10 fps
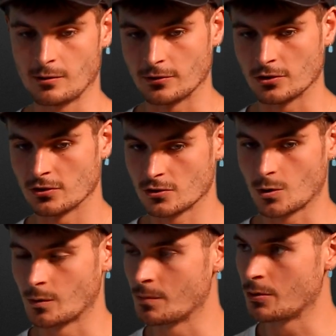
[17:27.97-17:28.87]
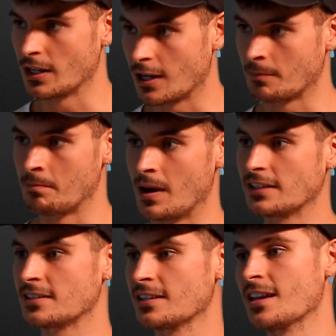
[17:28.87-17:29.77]
we have a certain squad we're putting out,
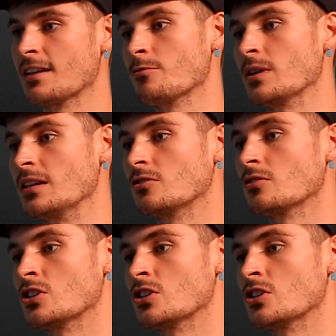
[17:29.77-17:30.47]
but if we need to